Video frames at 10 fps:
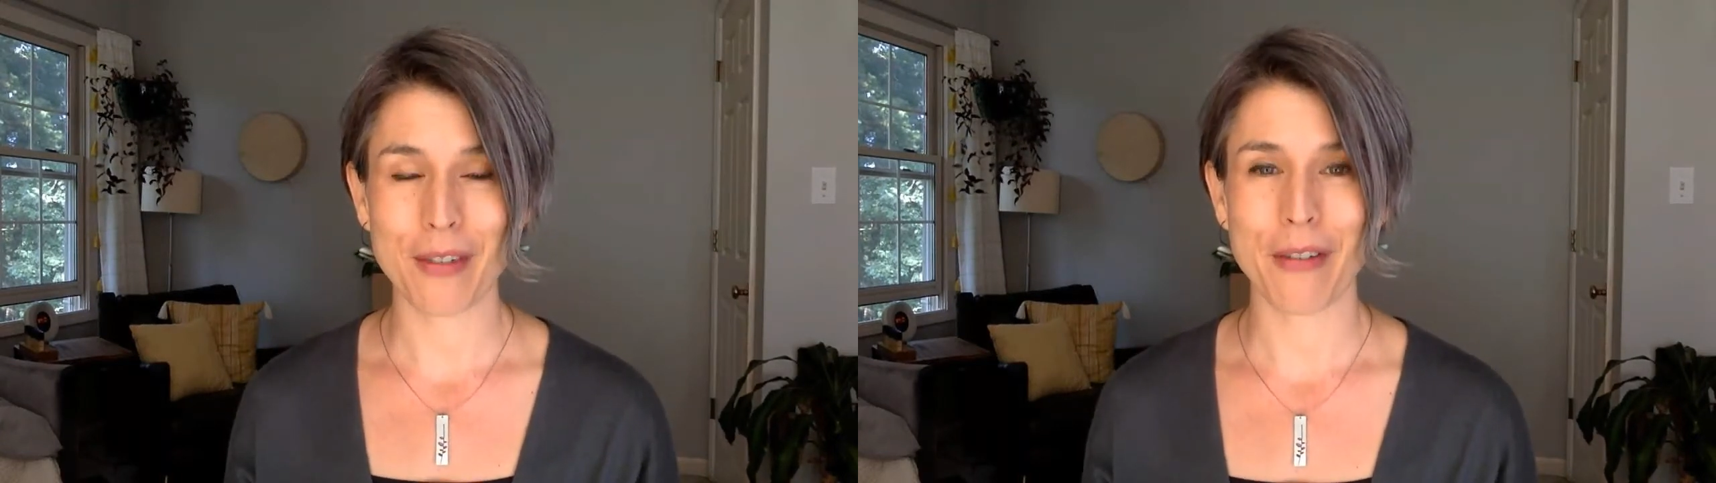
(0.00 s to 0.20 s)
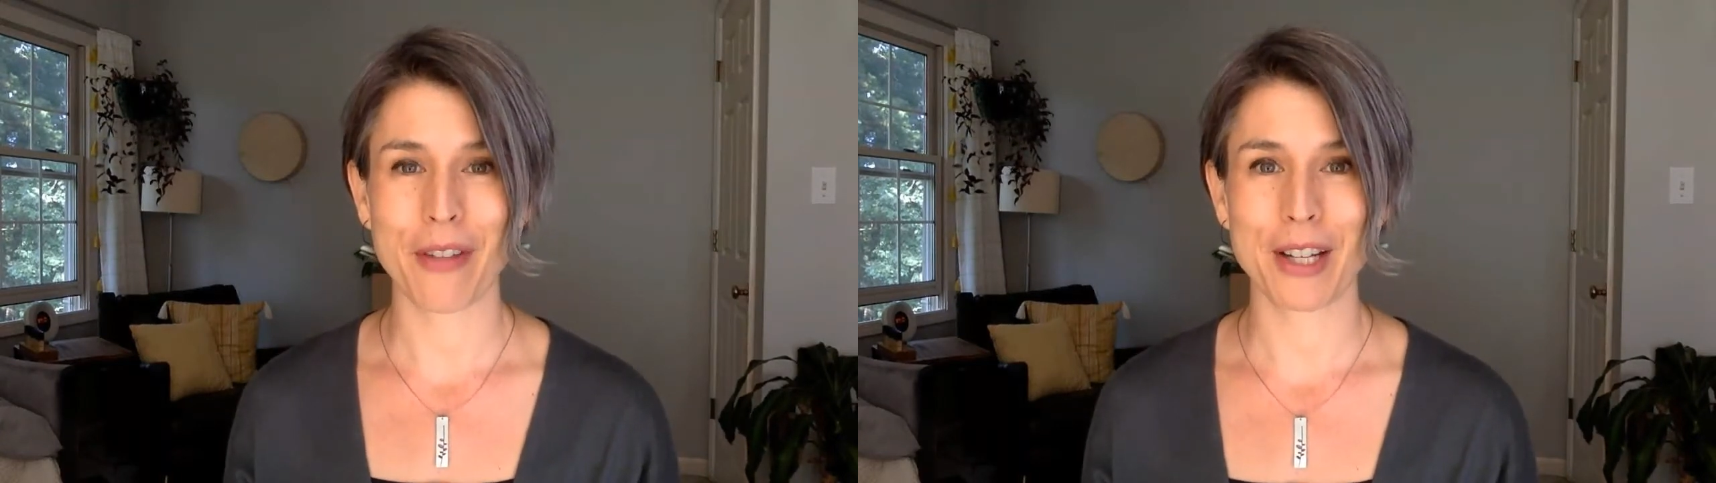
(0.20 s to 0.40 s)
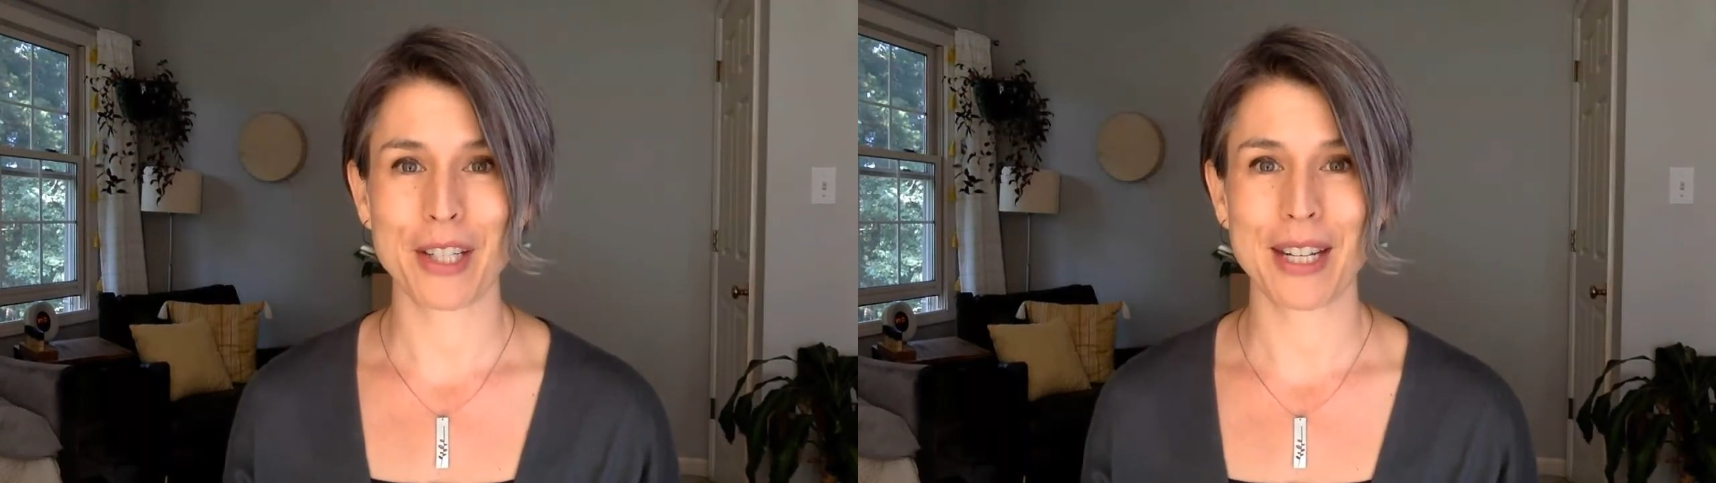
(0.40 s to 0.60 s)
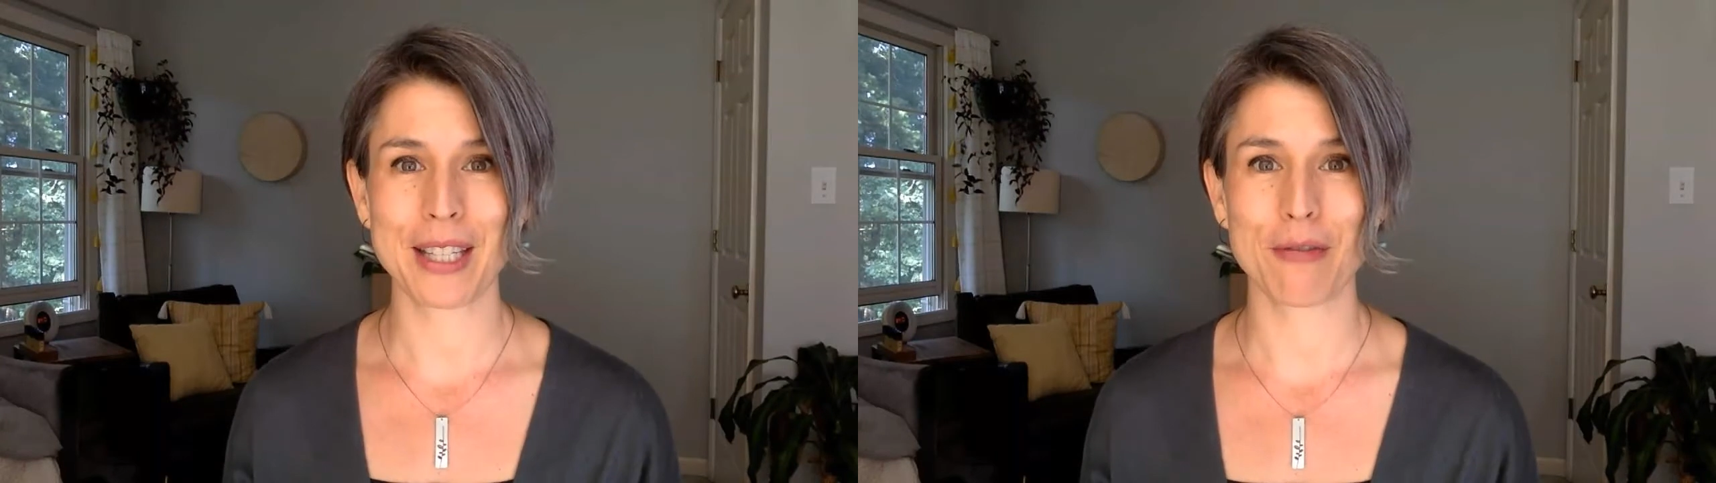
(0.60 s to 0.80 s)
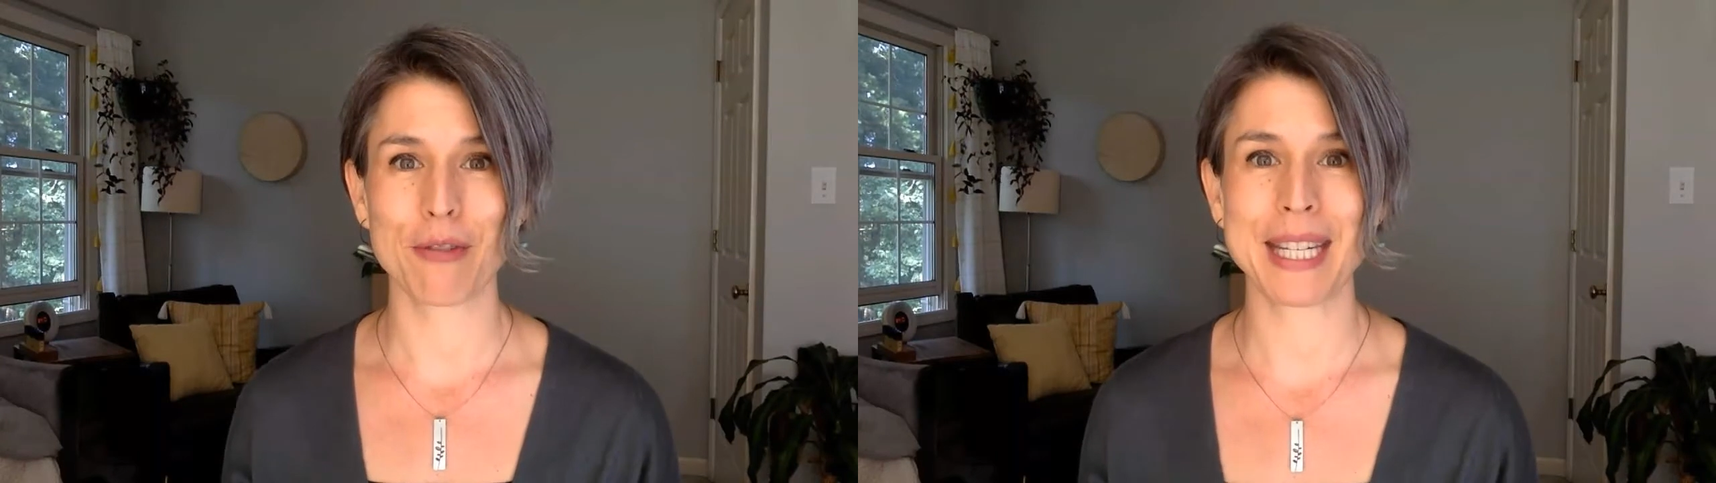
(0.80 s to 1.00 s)
A reflection
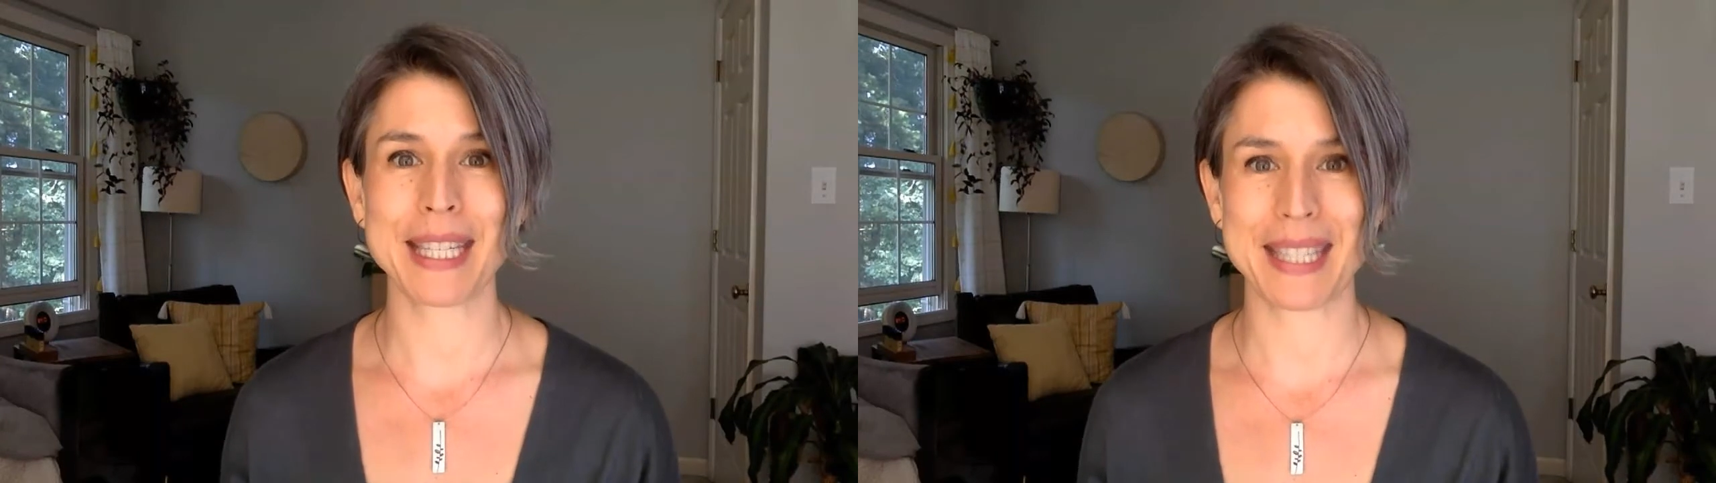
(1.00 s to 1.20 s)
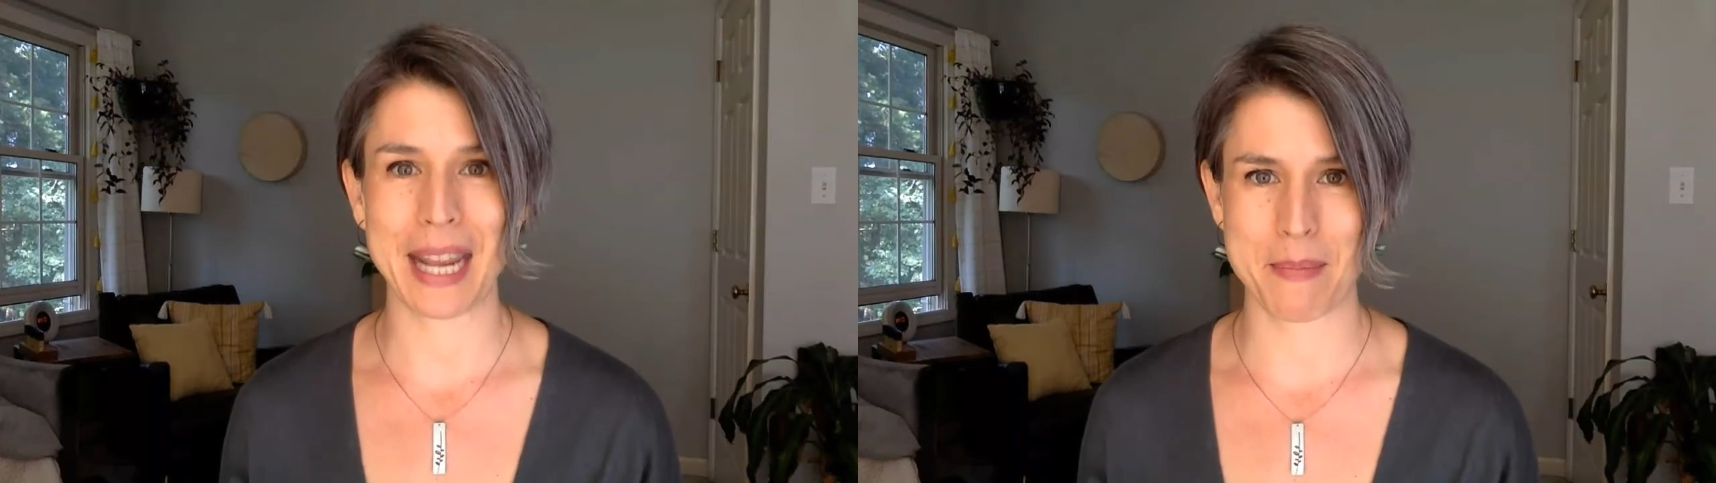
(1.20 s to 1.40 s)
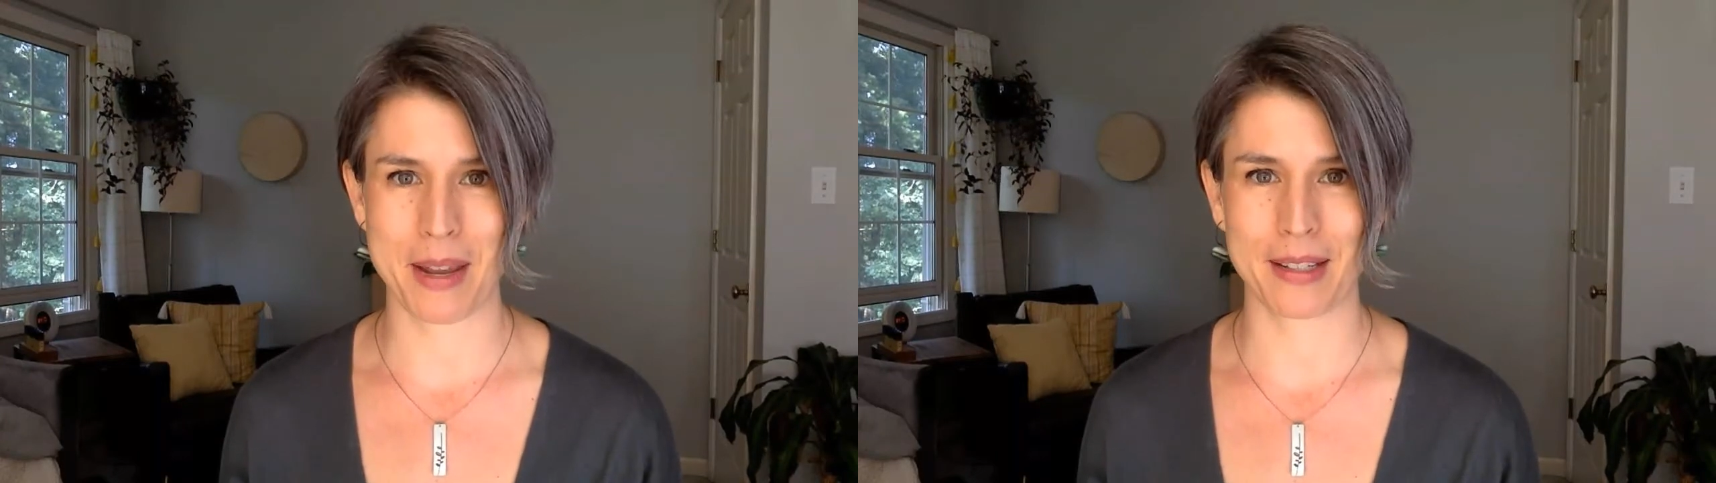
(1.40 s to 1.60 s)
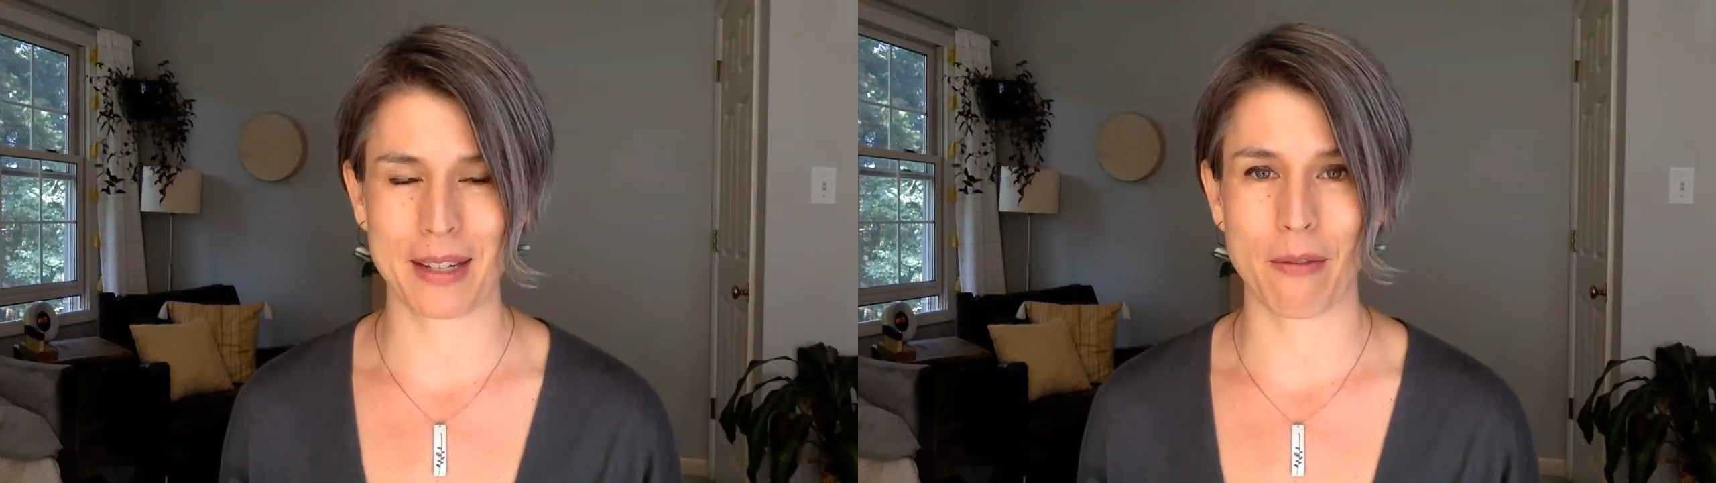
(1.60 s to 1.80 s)
is a restatement